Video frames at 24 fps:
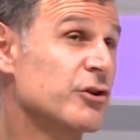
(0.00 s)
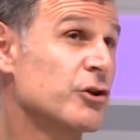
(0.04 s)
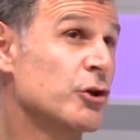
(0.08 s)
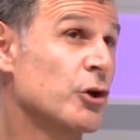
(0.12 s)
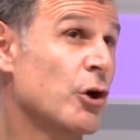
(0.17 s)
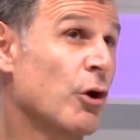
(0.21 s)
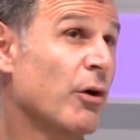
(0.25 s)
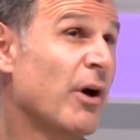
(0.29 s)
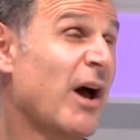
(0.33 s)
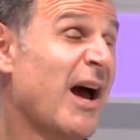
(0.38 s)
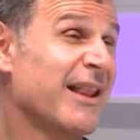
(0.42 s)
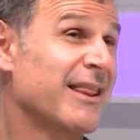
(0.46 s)

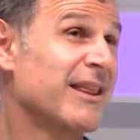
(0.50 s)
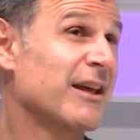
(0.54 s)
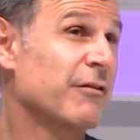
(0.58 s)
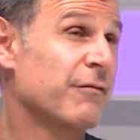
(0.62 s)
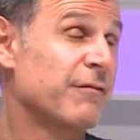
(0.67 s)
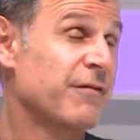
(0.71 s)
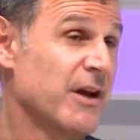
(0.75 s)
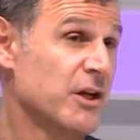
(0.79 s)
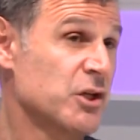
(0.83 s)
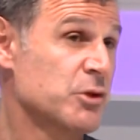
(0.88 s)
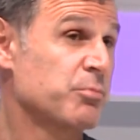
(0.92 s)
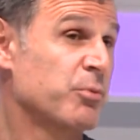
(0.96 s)
I think
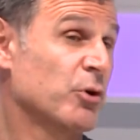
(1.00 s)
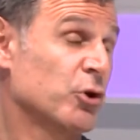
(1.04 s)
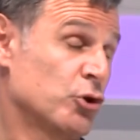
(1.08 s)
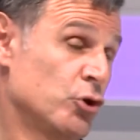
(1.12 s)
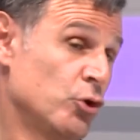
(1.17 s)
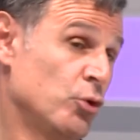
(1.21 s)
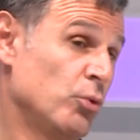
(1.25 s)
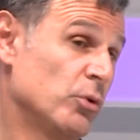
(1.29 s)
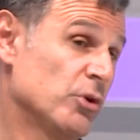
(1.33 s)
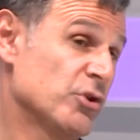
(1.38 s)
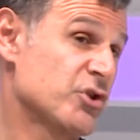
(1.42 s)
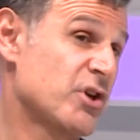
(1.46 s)
Facebook
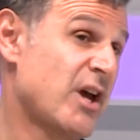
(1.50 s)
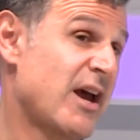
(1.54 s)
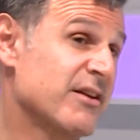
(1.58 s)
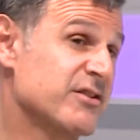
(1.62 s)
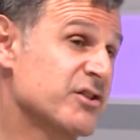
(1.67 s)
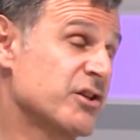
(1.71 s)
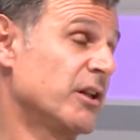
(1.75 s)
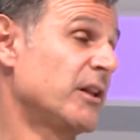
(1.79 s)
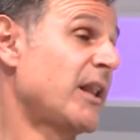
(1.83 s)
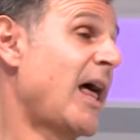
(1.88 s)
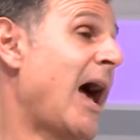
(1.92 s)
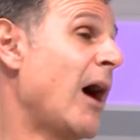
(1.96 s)
tools
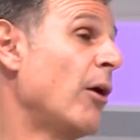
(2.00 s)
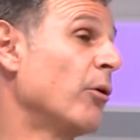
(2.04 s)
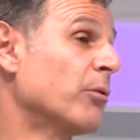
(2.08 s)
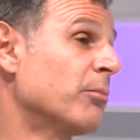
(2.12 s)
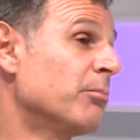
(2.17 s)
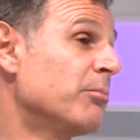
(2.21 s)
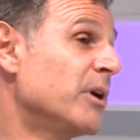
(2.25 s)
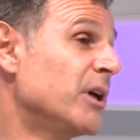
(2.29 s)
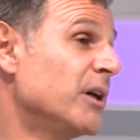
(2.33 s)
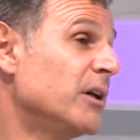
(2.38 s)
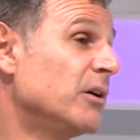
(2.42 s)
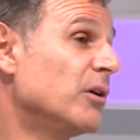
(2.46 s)
has allowed
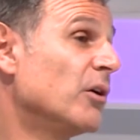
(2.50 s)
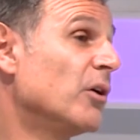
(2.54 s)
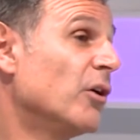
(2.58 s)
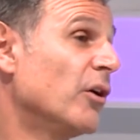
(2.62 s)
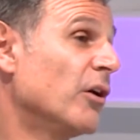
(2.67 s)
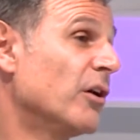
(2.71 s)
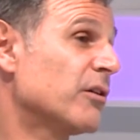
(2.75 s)
me